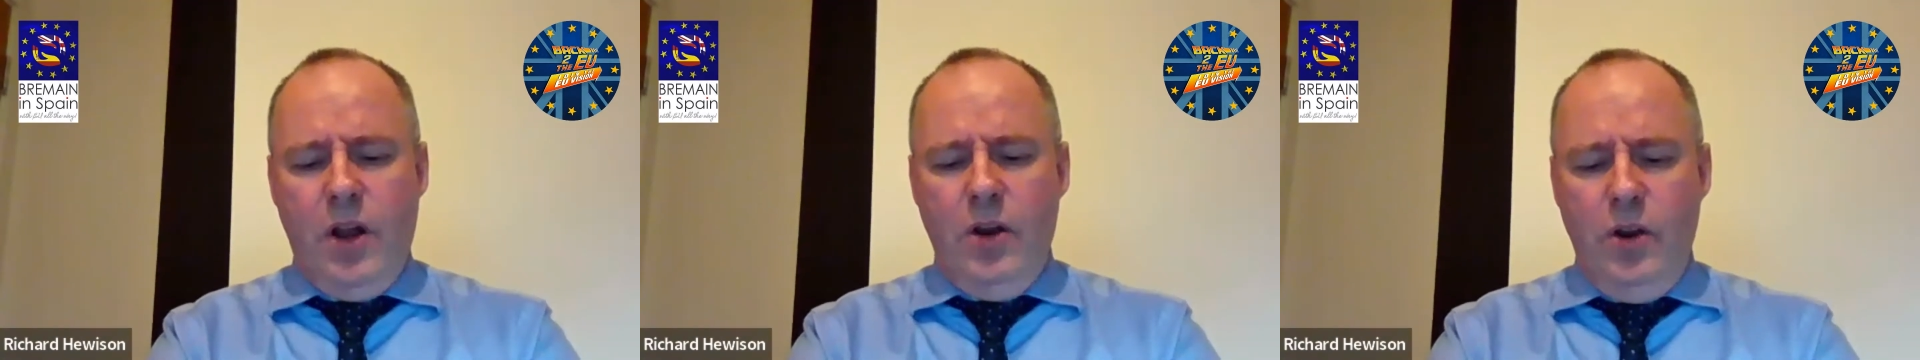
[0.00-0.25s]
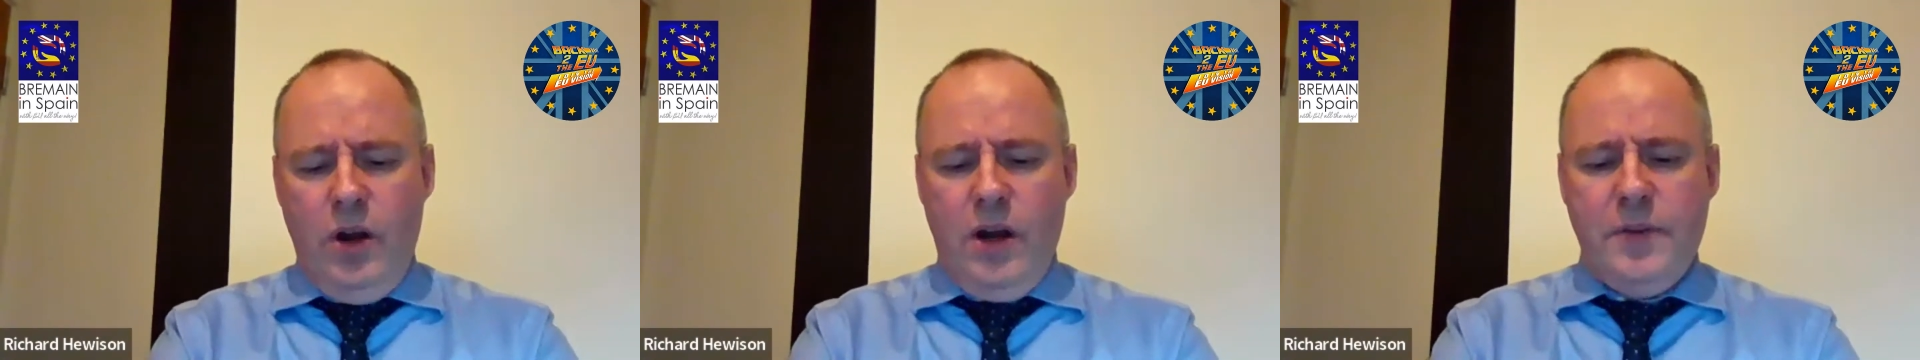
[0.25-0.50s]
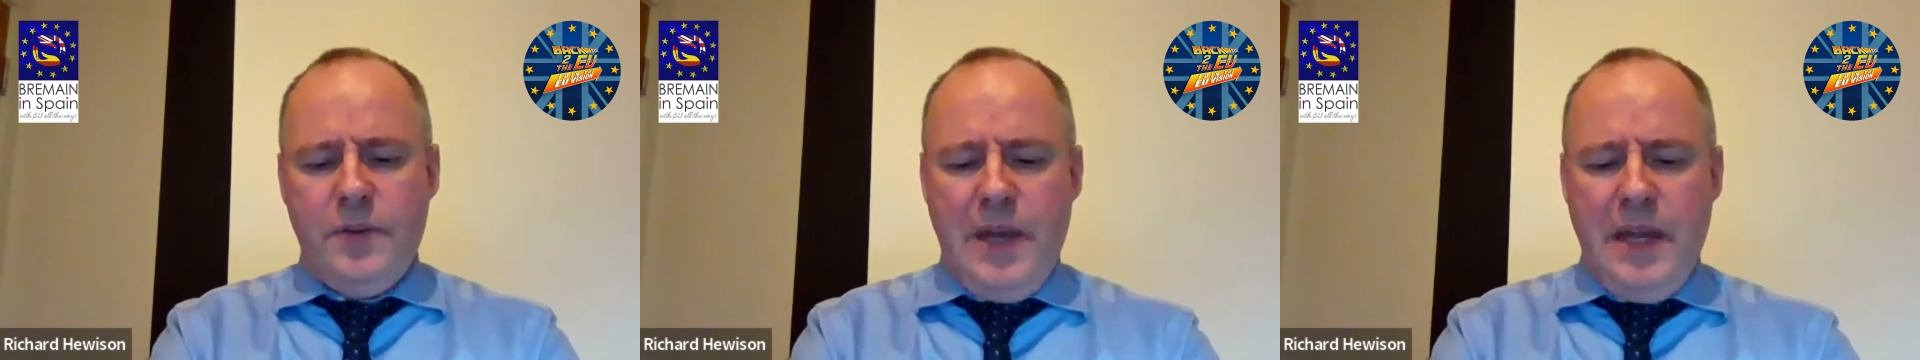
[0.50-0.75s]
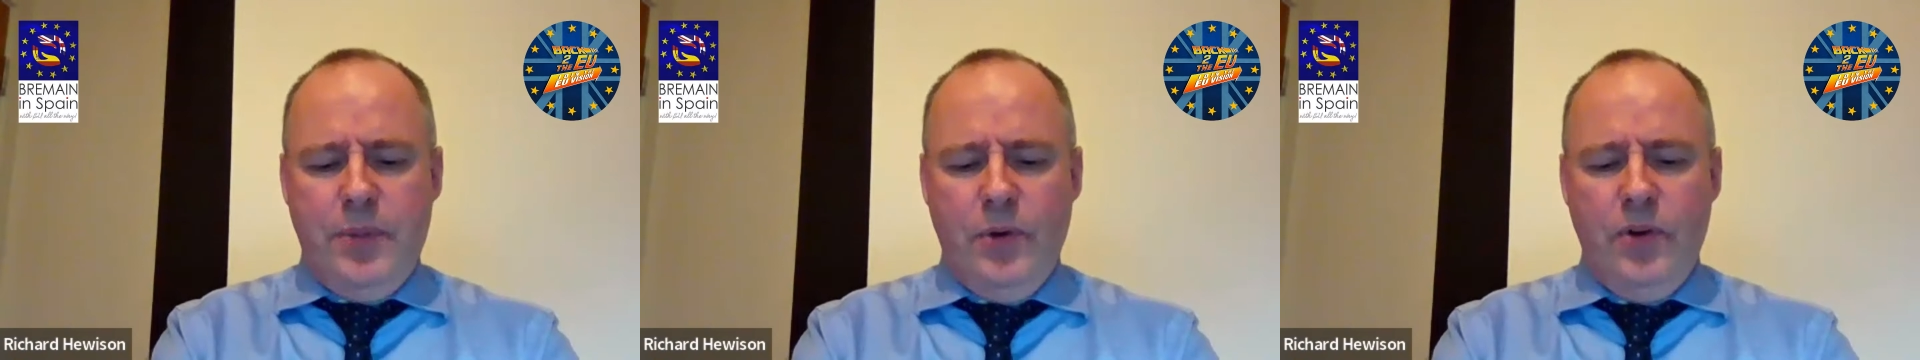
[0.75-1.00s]
A lot of the
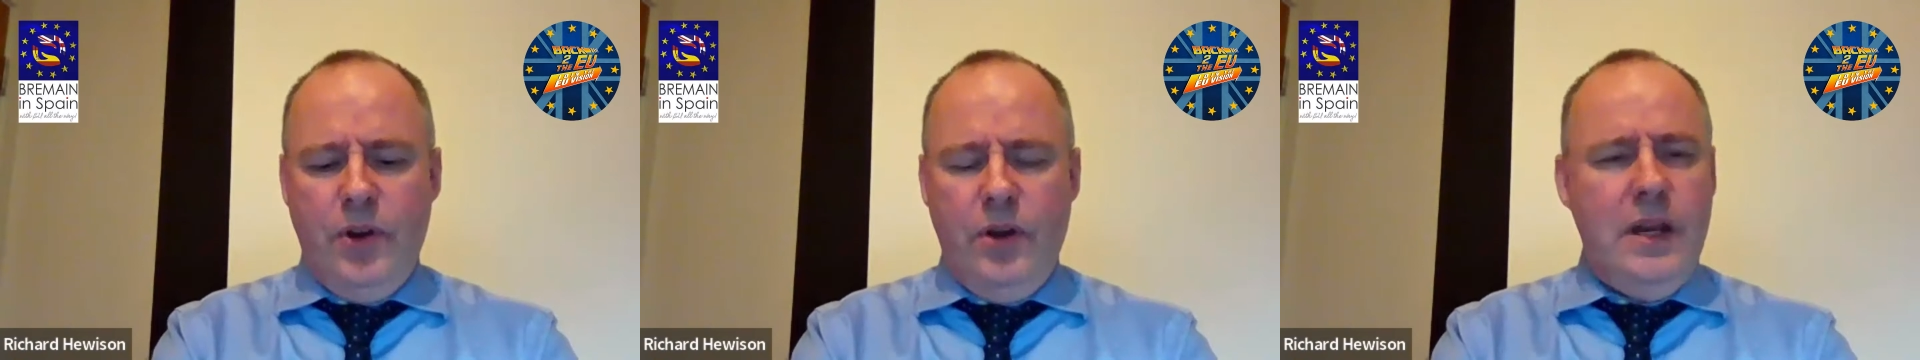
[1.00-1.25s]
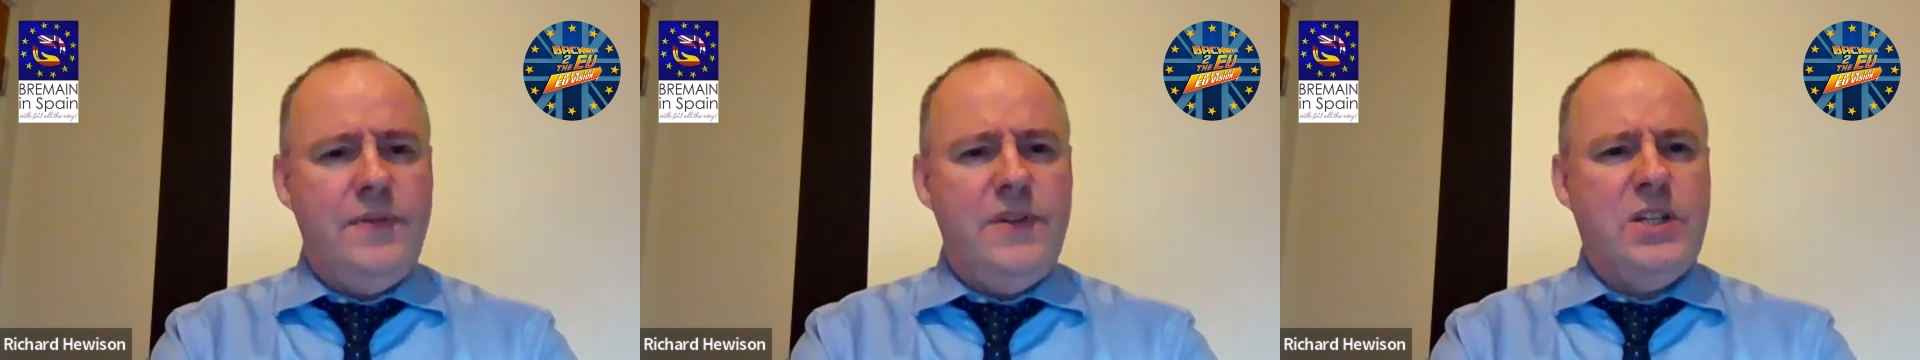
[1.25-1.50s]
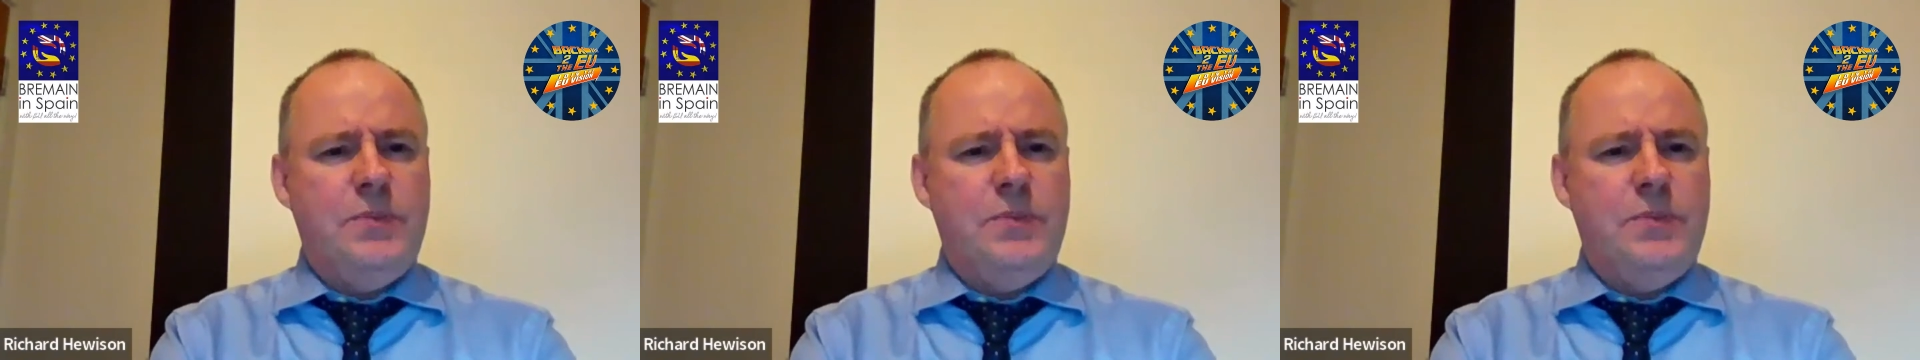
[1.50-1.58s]
people who live in